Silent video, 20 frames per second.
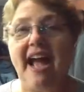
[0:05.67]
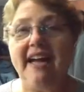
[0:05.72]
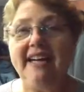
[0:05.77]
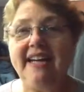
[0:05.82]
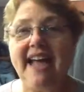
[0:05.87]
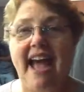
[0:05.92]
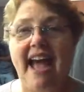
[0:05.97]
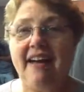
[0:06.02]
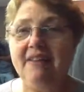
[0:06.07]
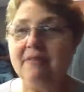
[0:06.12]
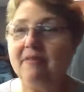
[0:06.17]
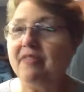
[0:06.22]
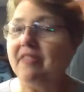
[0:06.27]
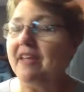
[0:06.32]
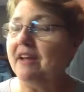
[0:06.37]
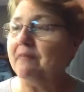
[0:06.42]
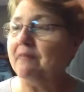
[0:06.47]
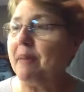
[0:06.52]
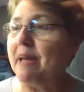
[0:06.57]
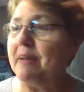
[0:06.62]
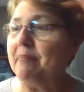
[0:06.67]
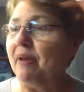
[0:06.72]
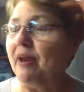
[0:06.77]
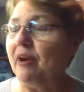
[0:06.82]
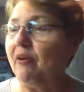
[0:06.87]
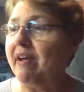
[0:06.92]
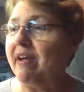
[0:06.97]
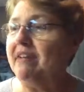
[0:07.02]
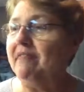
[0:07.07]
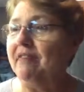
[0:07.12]
I doubt that people
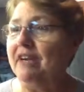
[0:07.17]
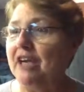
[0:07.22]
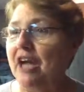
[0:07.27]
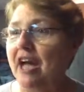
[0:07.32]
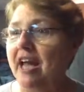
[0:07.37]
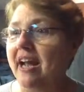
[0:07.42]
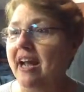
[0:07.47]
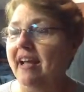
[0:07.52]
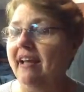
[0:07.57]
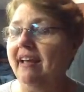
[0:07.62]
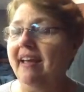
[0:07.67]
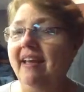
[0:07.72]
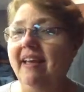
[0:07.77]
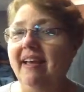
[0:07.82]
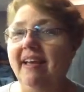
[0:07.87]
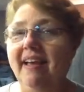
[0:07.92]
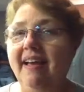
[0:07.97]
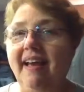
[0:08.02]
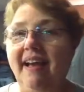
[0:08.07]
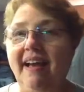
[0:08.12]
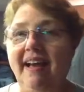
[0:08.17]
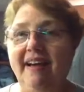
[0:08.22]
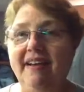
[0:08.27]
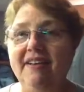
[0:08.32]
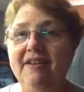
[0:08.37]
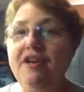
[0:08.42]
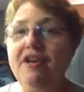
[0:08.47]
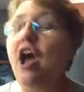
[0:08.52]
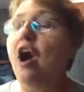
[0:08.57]
are even going to